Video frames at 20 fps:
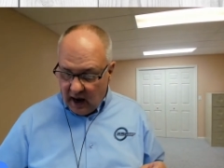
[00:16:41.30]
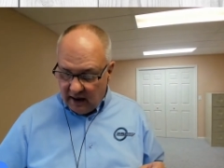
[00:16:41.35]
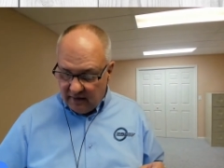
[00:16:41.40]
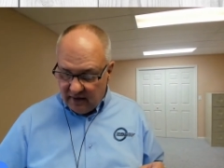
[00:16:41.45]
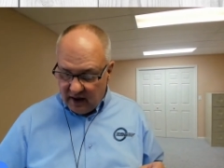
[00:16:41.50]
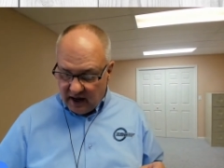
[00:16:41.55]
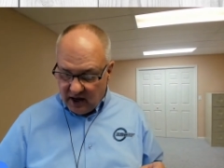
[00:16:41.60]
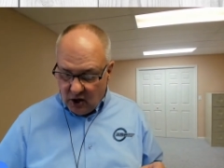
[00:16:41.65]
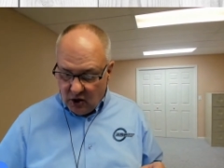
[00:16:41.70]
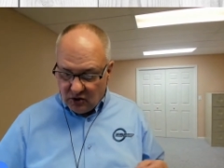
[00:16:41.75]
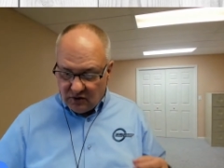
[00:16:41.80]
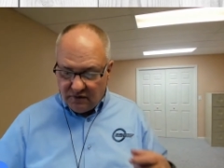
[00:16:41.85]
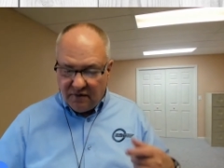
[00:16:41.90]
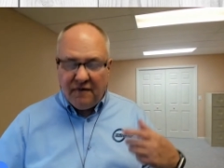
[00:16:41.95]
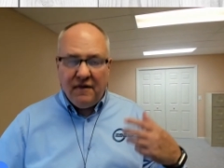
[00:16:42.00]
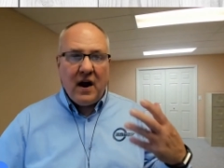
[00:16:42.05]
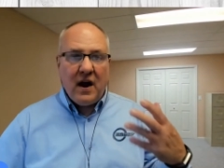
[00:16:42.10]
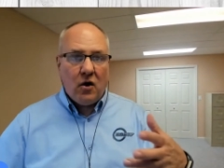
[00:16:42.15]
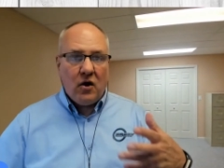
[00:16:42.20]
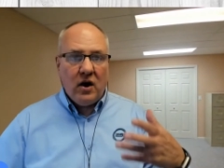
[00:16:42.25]
They use
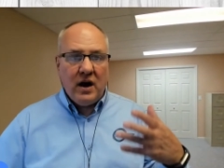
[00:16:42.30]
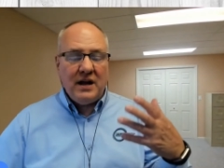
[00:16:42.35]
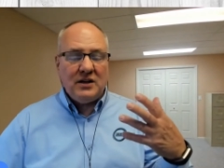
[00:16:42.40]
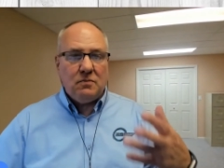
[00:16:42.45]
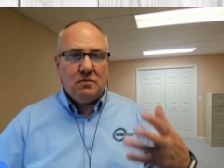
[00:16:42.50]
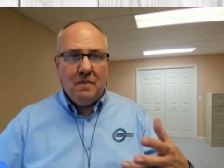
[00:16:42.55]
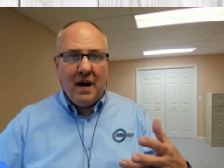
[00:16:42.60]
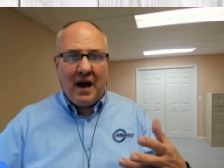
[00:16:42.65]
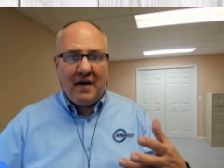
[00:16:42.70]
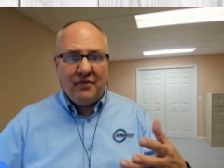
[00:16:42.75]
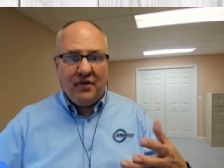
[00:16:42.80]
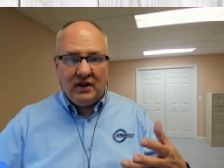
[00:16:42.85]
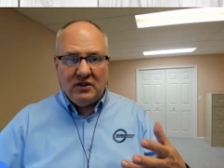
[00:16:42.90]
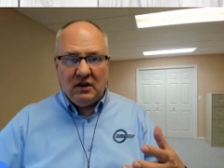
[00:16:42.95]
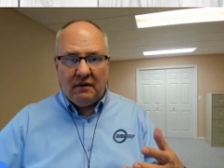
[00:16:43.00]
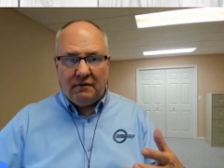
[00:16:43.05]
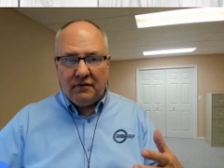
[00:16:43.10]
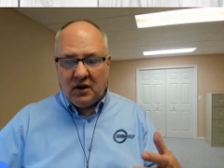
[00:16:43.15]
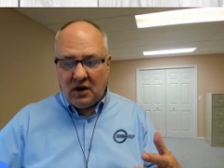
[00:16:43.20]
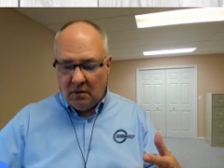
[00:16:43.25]
various methods
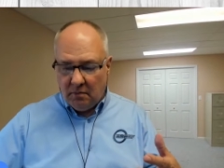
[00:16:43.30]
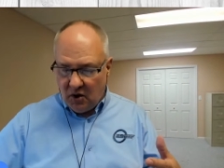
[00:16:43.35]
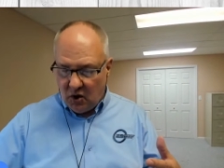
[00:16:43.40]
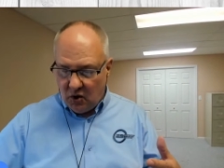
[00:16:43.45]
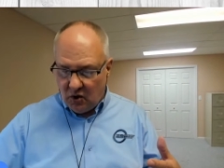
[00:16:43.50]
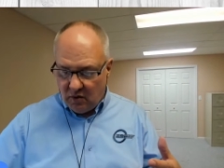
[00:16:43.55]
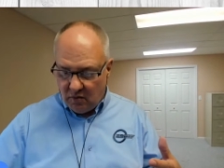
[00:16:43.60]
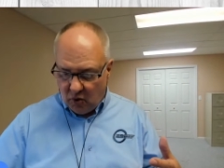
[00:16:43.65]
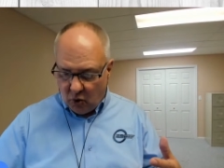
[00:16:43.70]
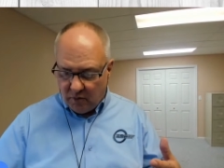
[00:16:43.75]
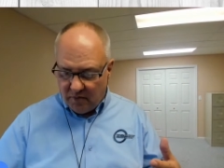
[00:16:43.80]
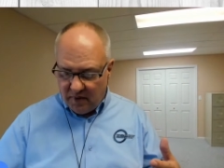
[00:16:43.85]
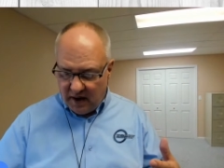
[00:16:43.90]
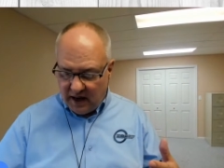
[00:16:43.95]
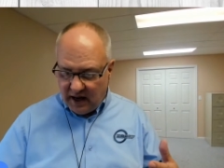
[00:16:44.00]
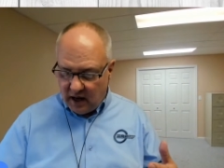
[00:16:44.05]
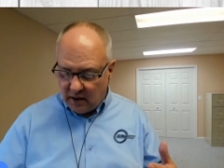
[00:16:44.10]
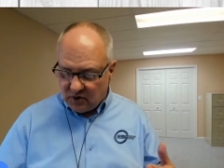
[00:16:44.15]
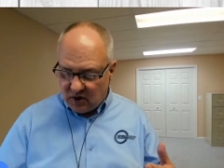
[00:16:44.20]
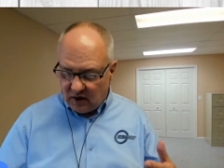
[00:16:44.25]
of
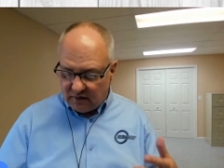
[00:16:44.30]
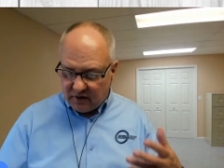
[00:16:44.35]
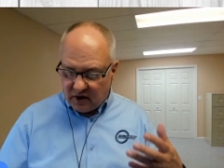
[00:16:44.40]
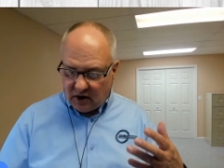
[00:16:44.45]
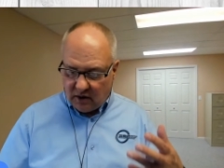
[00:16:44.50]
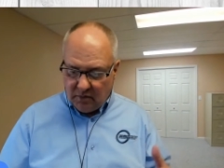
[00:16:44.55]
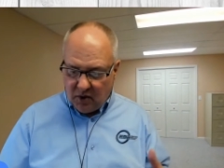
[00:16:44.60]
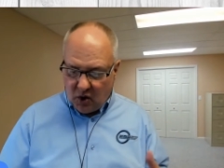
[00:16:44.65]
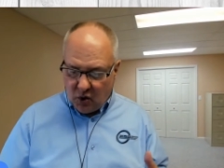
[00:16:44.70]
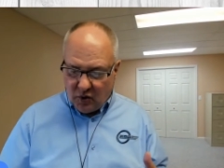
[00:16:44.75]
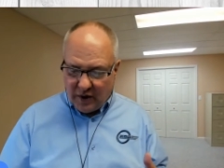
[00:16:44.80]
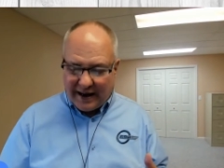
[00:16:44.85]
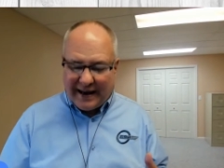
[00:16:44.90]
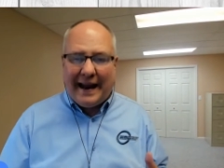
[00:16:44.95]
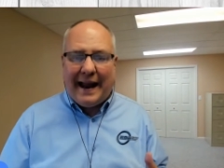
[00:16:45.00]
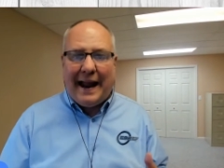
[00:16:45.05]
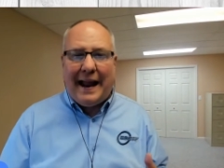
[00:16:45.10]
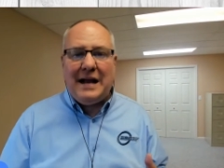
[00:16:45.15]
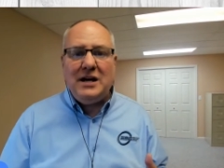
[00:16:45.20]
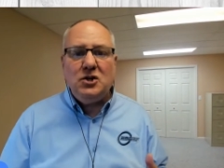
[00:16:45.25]
mediums of
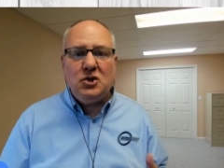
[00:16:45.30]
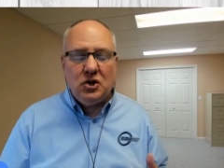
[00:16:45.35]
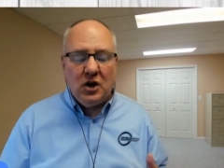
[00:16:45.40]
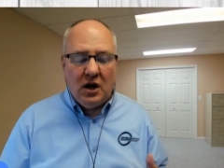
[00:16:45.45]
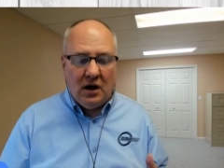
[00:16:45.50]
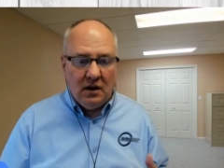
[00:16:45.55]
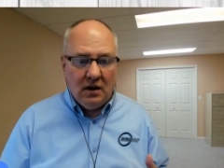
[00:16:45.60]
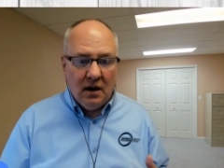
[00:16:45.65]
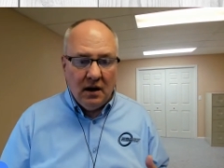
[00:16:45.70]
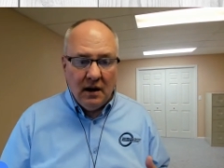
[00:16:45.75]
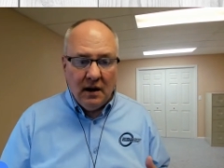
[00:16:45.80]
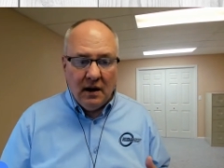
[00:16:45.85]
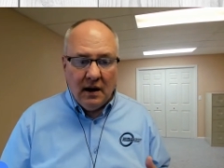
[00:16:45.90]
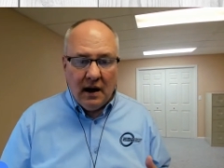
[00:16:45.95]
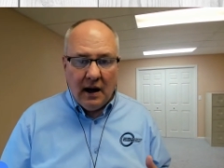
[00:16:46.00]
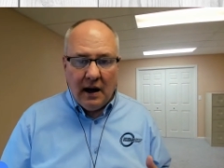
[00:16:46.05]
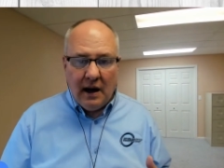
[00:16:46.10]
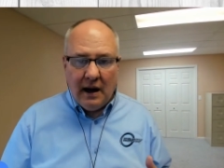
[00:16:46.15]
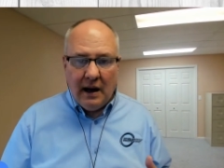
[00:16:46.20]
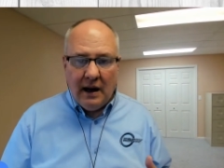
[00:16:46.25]
communication,
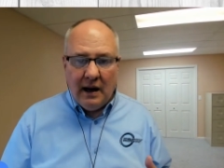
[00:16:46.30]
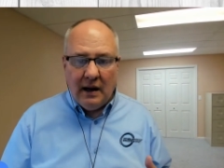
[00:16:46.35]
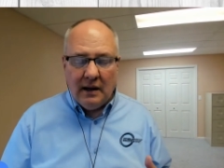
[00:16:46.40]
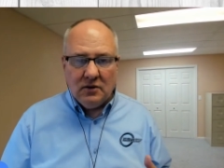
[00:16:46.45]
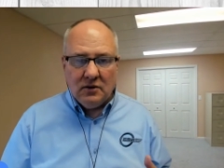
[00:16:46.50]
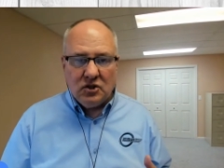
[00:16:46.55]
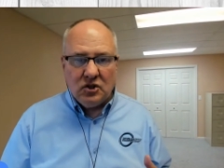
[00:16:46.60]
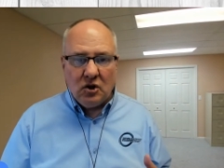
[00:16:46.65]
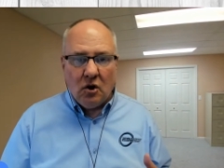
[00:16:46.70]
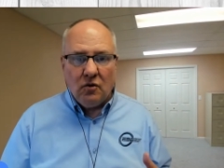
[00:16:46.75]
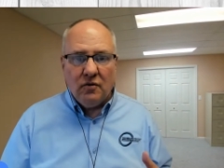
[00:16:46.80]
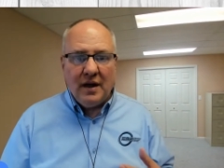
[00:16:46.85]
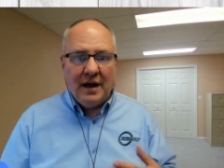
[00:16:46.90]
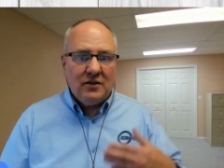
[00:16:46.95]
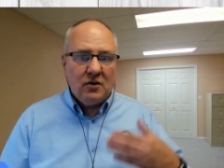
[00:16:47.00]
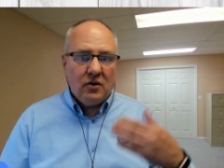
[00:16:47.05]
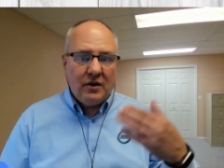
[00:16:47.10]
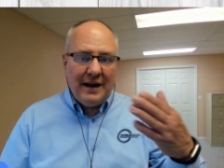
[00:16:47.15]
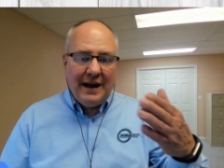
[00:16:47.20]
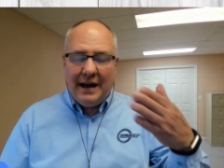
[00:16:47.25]
so that
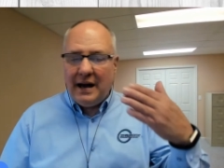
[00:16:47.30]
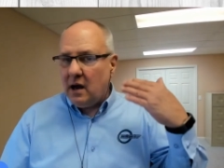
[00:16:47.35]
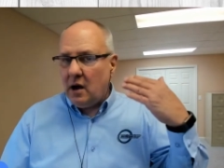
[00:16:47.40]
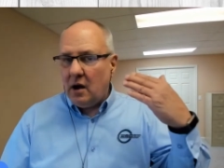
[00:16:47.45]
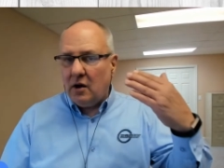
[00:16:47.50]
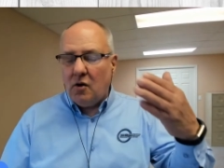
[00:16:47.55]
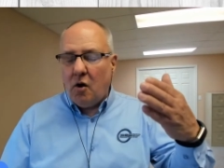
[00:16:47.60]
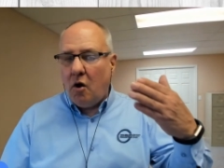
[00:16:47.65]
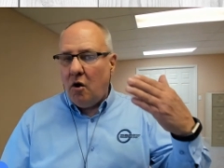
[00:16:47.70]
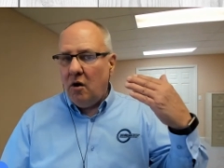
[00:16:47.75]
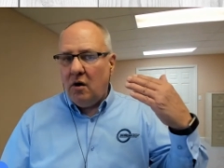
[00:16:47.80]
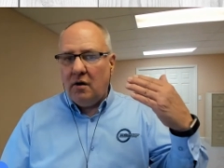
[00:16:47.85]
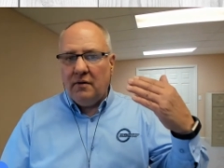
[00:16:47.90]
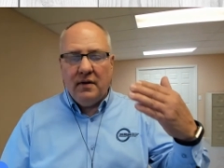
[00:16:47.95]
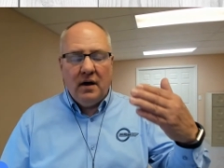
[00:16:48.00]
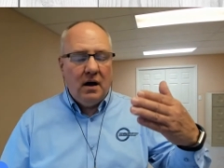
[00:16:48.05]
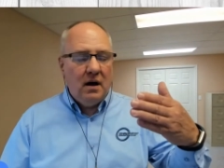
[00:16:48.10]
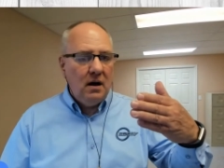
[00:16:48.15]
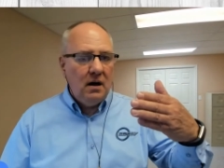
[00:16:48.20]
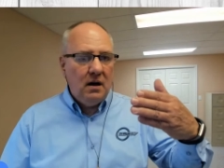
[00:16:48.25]
they're hitting on all
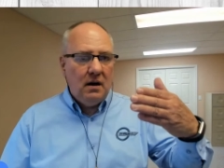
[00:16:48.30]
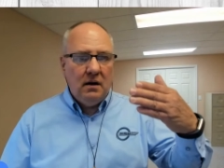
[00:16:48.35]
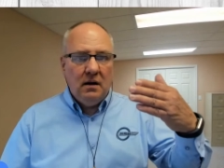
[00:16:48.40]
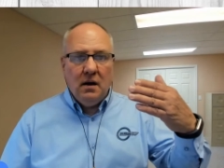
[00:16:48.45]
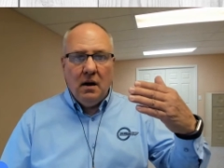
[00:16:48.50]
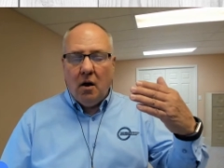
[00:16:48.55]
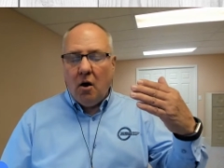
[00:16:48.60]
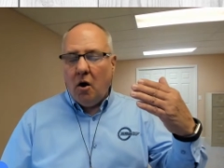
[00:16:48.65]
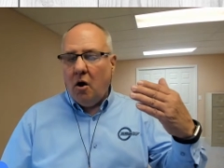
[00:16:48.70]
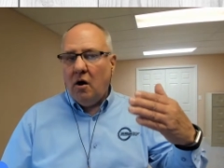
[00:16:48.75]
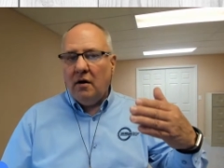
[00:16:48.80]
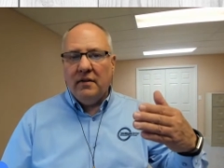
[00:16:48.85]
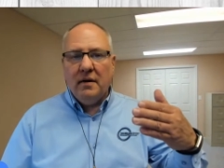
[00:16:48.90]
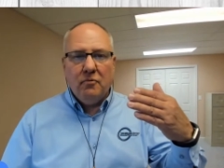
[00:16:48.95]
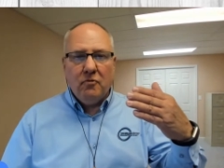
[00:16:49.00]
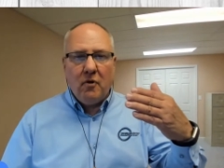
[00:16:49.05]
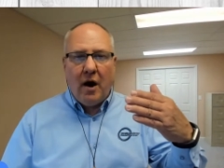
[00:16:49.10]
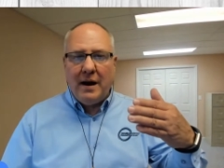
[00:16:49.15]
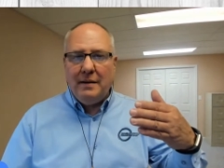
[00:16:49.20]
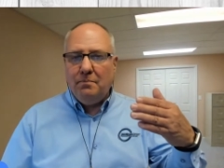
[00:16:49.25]
the
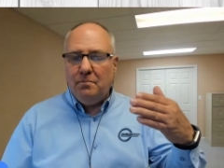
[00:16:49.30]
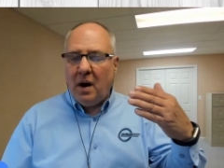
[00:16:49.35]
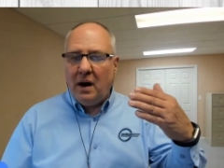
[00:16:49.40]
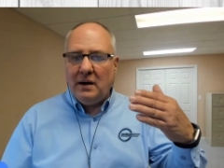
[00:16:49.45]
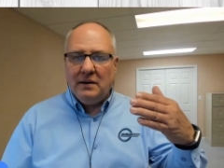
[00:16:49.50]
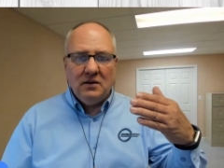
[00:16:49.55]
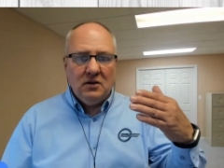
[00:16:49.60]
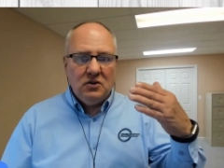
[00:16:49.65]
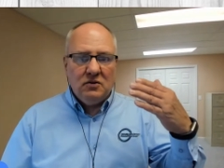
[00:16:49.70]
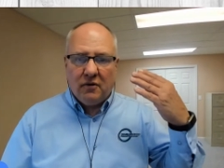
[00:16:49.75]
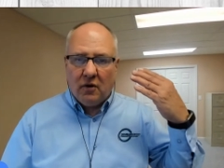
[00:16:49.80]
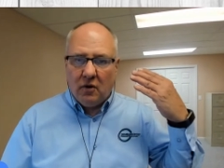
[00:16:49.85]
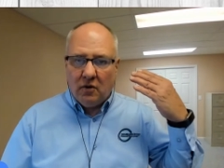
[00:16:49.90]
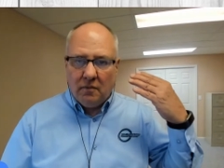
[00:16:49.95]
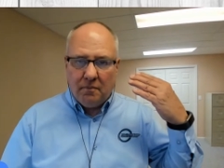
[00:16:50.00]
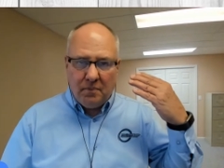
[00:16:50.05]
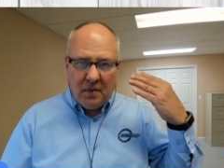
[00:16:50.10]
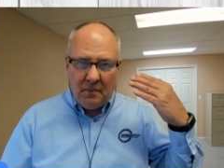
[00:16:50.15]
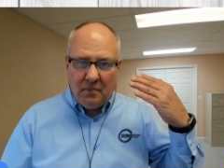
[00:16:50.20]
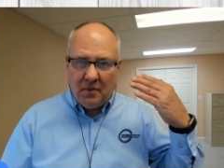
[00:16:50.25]
right buttons for
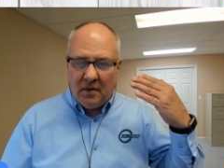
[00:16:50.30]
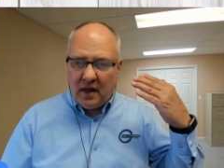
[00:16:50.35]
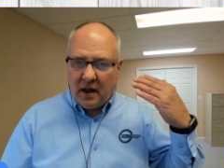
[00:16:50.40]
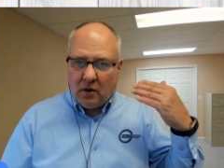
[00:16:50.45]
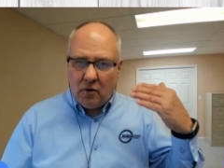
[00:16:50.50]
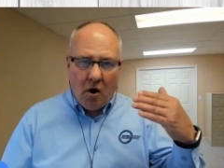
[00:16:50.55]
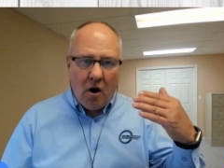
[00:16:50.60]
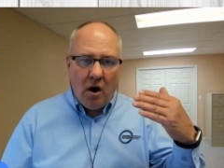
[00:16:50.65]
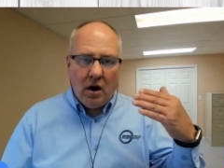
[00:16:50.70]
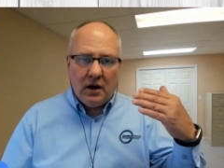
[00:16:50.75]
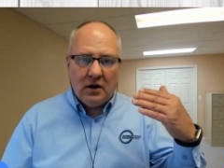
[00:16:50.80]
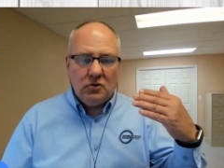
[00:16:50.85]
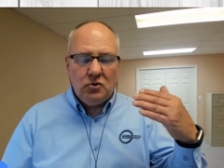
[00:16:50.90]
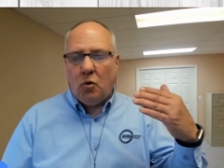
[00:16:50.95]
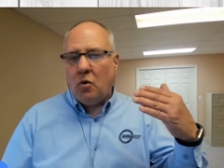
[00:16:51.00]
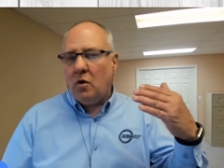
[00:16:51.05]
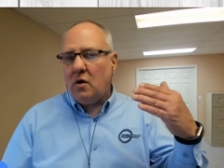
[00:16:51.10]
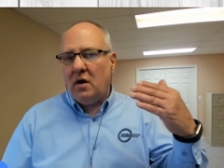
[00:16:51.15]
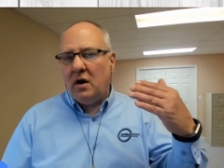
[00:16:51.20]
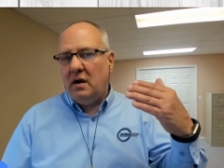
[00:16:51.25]
people that are
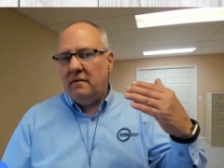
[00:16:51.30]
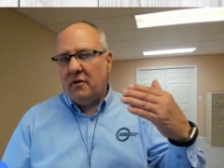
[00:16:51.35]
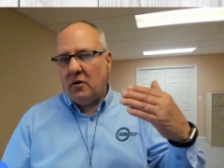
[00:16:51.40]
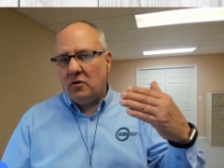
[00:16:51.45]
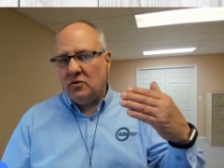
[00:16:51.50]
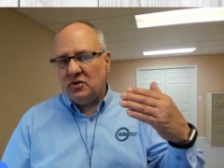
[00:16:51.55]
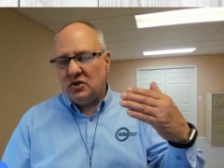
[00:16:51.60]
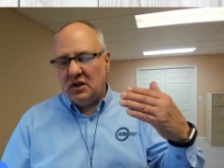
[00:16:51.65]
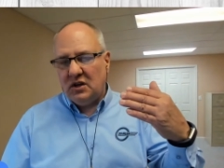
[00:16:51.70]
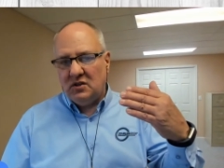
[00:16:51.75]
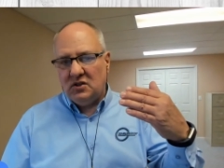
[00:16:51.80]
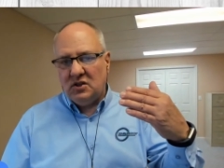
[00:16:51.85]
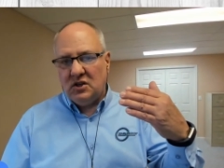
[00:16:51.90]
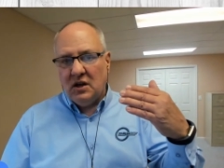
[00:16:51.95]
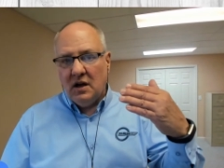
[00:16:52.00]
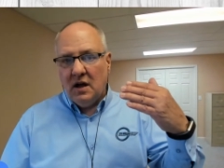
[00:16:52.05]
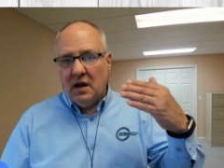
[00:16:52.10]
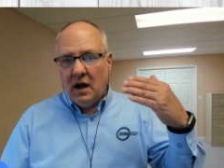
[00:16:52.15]
auditory versus